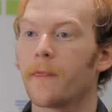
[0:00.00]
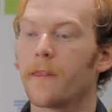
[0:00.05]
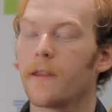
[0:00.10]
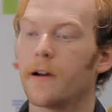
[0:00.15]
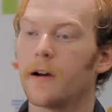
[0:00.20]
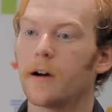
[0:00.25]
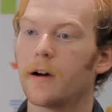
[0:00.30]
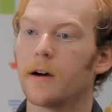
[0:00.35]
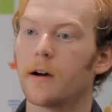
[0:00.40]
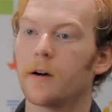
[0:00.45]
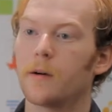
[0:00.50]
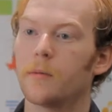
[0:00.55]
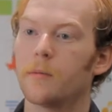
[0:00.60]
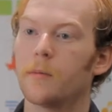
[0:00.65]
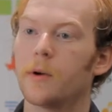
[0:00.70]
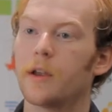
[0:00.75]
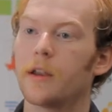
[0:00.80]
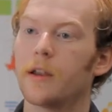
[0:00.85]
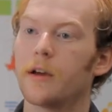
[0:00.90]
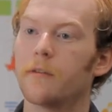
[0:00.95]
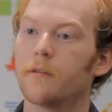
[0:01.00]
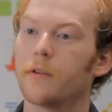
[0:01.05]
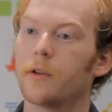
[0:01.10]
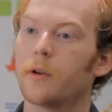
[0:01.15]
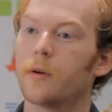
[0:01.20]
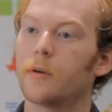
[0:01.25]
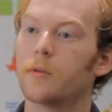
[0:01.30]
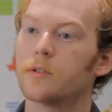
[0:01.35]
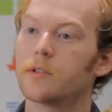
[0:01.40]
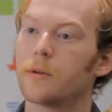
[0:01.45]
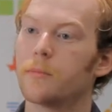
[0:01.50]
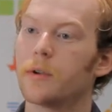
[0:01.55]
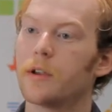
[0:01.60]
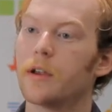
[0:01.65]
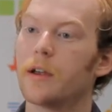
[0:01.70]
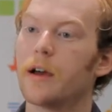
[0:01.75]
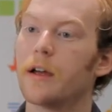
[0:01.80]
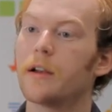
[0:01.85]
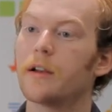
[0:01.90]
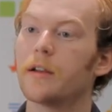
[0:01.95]
uh, we can have you know
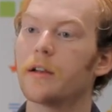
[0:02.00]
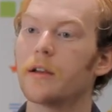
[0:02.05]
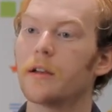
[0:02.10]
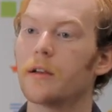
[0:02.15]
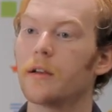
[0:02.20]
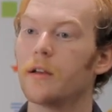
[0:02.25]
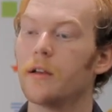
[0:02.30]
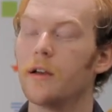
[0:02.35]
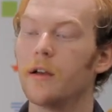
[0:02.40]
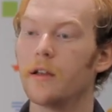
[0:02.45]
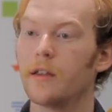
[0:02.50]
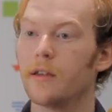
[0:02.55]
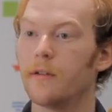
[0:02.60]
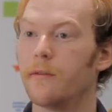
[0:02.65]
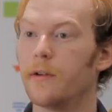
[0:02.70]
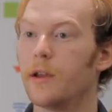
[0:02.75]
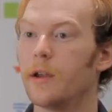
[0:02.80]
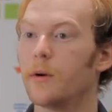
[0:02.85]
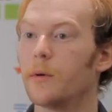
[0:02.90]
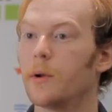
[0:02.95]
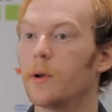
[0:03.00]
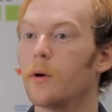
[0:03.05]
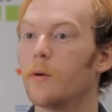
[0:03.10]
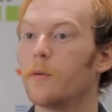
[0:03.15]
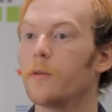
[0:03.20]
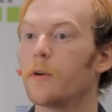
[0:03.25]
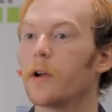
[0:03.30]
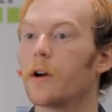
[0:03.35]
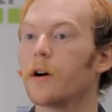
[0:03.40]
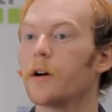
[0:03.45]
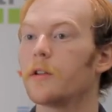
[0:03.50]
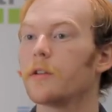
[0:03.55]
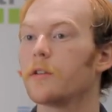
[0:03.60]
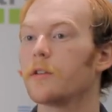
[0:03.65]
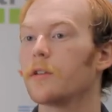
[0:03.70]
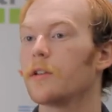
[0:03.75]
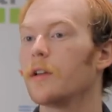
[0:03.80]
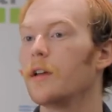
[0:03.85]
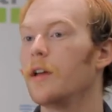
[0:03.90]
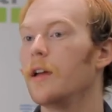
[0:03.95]
somebody editing the video in Novacut
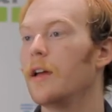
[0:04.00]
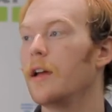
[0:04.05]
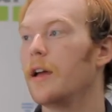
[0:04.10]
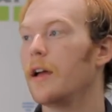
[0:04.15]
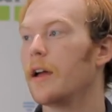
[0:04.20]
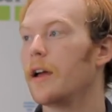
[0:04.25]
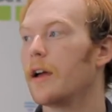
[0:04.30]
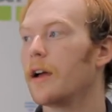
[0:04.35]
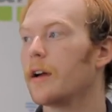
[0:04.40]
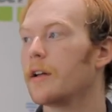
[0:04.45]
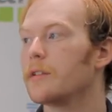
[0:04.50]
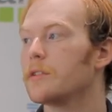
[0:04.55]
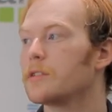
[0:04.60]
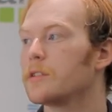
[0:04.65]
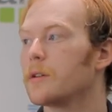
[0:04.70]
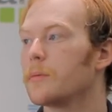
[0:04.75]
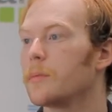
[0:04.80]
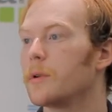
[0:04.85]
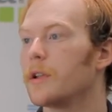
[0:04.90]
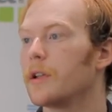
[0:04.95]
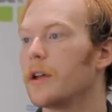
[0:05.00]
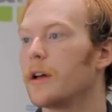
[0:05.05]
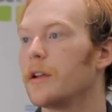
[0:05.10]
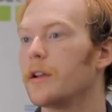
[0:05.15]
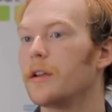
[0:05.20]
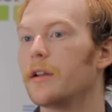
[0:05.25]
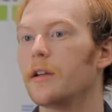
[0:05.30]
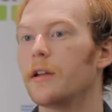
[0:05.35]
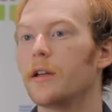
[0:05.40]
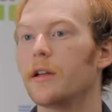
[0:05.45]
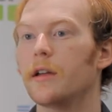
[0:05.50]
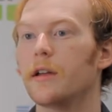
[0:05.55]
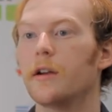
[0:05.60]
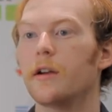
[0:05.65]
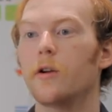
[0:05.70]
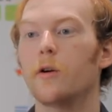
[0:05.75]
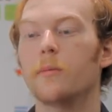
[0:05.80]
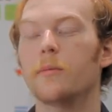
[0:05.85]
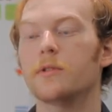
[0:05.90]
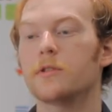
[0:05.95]
and somebody editing in an
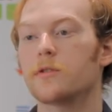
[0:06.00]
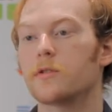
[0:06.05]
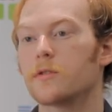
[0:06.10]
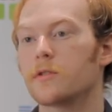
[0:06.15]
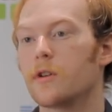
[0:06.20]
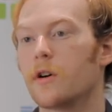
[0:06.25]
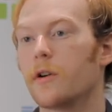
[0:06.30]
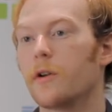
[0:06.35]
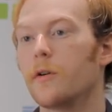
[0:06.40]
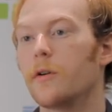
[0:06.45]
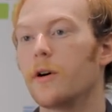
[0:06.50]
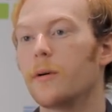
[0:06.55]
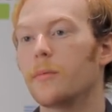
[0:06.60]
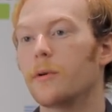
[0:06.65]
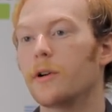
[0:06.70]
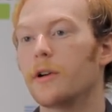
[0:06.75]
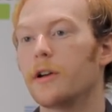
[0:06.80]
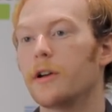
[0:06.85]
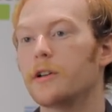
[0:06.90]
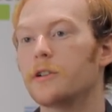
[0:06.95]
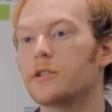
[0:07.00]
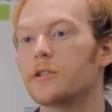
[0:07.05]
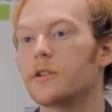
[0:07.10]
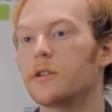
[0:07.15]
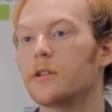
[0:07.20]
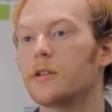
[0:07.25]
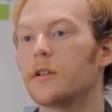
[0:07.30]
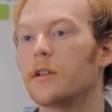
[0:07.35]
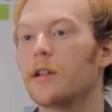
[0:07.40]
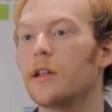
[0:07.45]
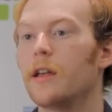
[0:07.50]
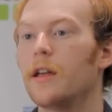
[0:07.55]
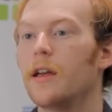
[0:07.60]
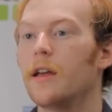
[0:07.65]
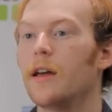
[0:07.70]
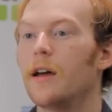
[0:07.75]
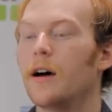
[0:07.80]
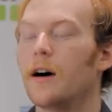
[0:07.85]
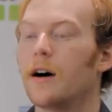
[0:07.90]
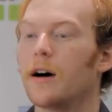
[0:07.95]
open source audio application
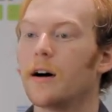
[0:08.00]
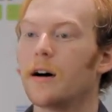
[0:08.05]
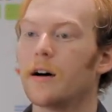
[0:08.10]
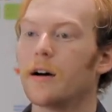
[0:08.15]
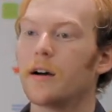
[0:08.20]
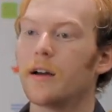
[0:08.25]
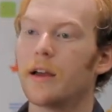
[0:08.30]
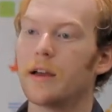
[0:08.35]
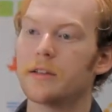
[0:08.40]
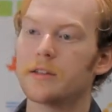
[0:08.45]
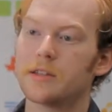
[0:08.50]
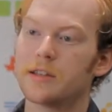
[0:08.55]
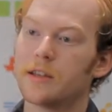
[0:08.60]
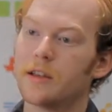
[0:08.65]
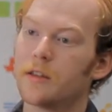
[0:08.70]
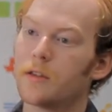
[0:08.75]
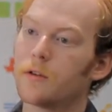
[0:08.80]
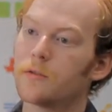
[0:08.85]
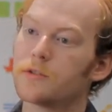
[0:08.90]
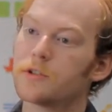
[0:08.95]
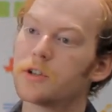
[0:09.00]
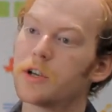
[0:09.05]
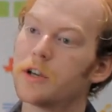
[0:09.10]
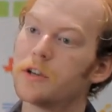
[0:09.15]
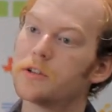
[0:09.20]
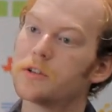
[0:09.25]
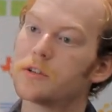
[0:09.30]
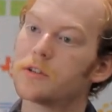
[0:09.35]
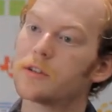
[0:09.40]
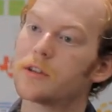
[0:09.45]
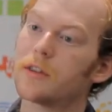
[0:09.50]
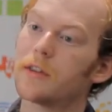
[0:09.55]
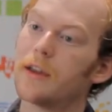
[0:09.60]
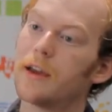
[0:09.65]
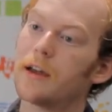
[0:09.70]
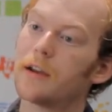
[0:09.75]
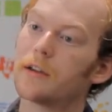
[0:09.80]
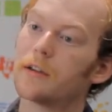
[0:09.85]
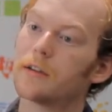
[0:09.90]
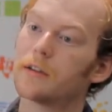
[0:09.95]
and seeing those changes in the
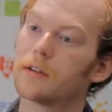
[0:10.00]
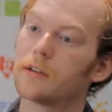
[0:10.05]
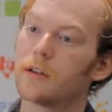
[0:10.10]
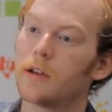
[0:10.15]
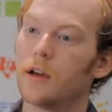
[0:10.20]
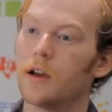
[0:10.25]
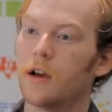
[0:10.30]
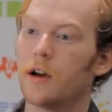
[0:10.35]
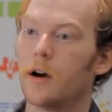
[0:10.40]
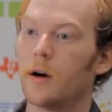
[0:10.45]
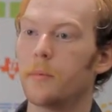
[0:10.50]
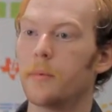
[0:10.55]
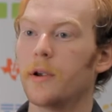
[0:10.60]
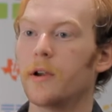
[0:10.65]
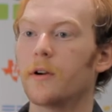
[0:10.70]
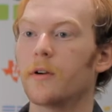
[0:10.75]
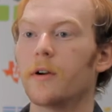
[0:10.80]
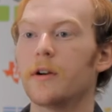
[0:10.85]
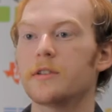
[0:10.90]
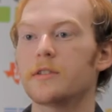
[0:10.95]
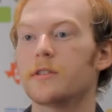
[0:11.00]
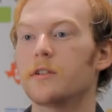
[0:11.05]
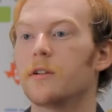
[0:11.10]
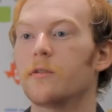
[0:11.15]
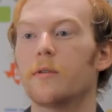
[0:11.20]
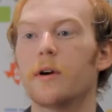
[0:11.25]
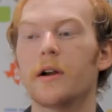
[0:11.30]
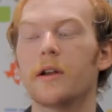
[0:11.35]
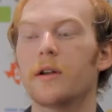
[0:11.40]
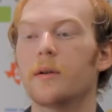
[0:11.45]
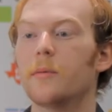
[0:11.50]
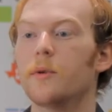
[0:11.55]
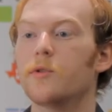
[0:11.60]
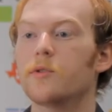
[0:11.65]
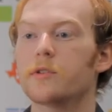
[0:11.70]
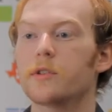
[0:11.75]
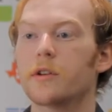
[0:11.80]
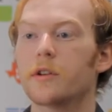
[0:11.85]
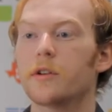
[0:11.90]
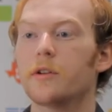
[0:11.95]
edit appear as they're writing
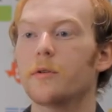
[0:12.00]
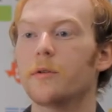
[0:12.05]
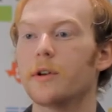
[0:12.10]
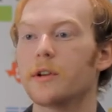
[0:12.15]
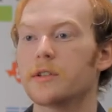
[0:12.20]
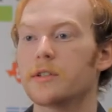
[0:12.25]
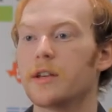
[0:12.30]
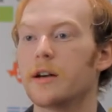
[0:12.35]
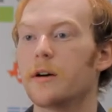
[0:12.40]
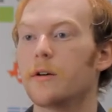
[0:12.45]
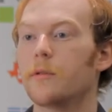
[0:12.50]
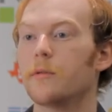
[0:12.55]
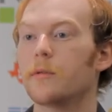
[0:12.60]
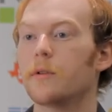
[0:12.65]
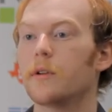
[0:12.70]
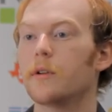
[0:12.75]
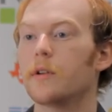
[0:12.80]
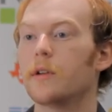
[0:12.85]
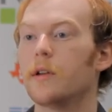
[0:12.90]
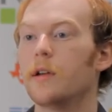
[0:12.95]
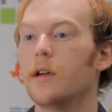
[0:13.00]
music, doing sound